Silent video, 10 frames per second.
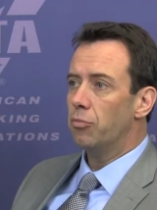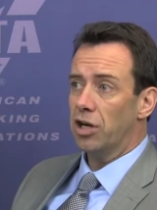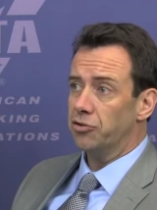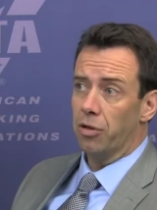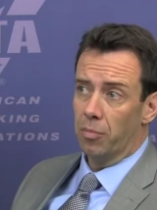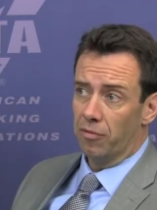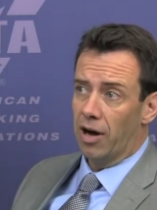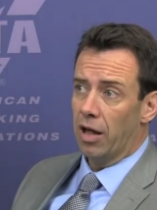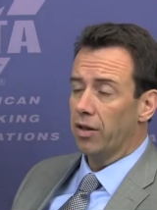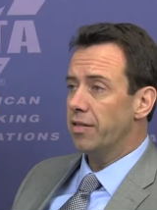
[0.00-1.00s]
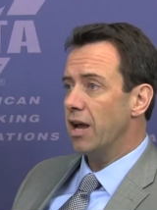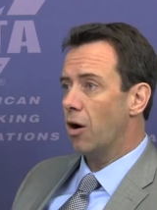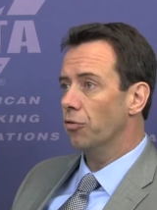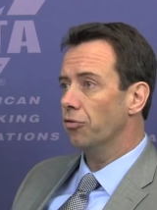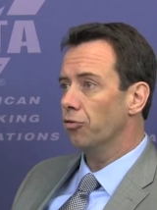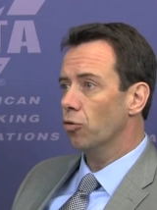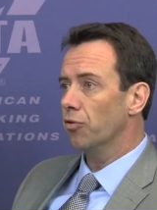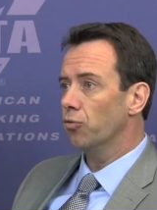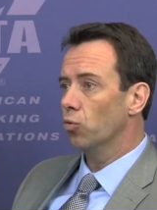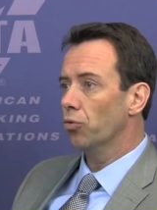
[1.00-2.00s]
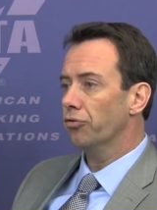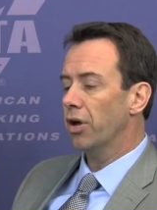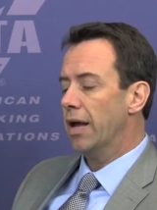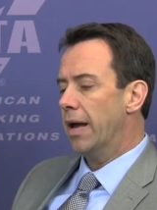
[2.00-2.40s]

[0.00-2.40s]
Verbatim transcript: pressure them to violate the hours of service rules.